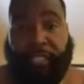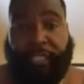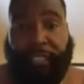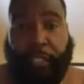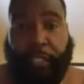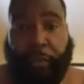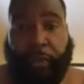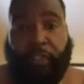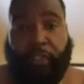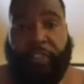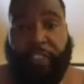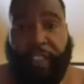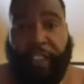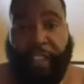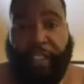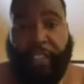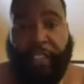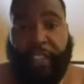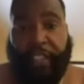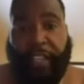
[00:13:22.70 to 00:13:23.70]
Just know the
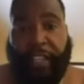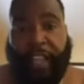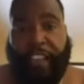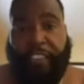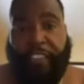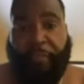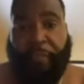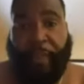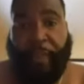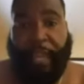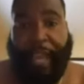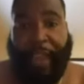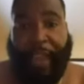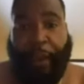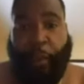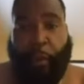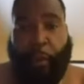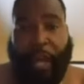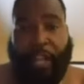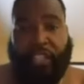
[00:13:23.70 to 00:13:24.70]
feds and the
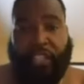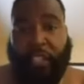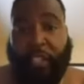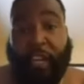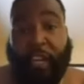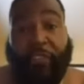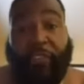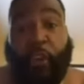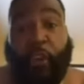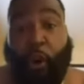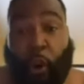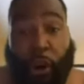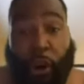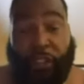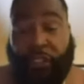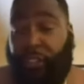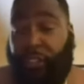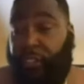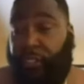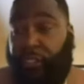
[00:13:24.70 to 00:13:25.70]
FBI watching. Of
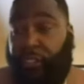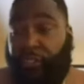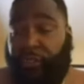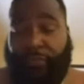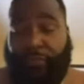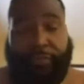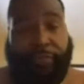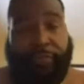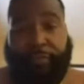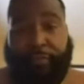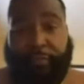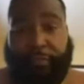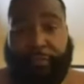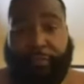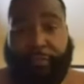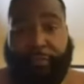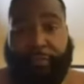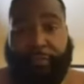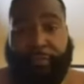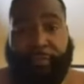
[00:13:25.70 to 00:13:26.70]
course.
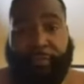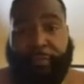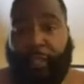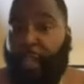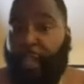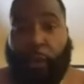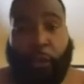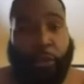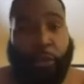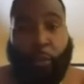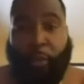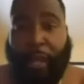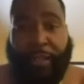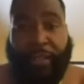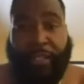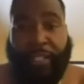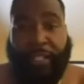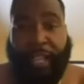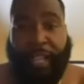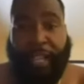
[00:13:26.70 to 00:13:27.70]
That goes
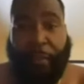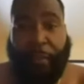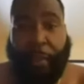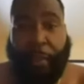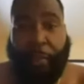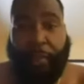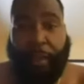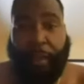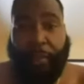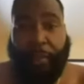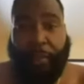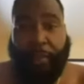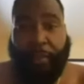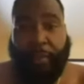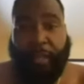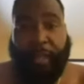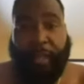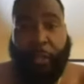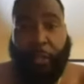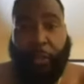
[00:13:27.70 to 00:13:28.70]
without saying, my brother.
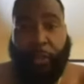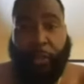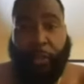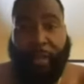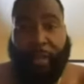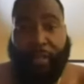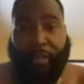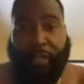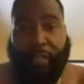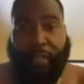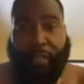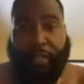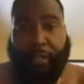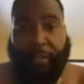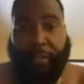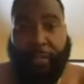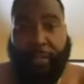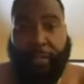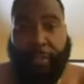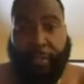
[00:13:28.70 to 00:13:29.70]
That goes without saying.